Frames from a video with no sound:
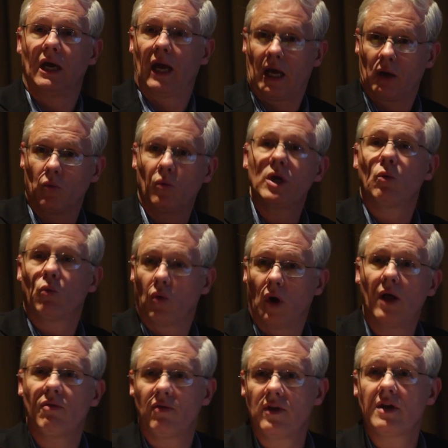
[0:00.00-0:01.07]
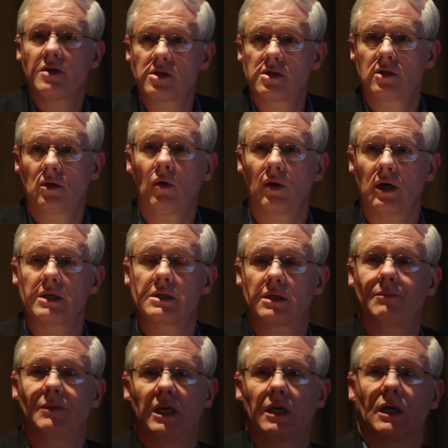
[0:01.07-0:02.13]
And we run these stories. I
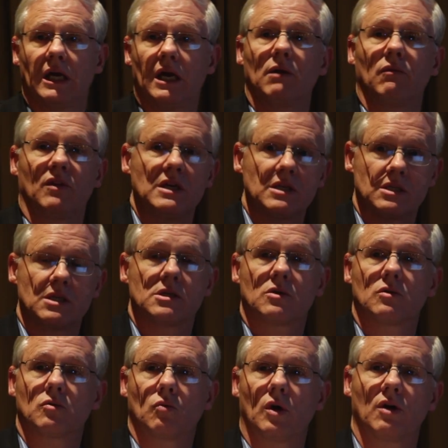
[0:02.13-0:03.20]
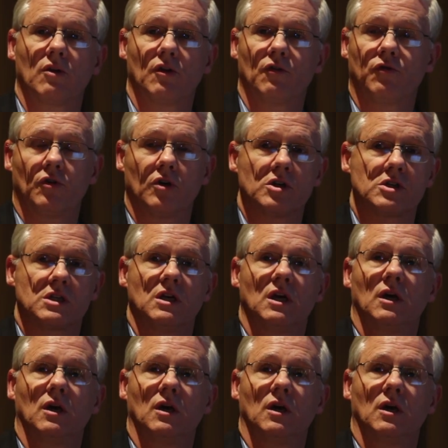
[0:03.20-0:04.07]
mean, again, Theseus was one of the first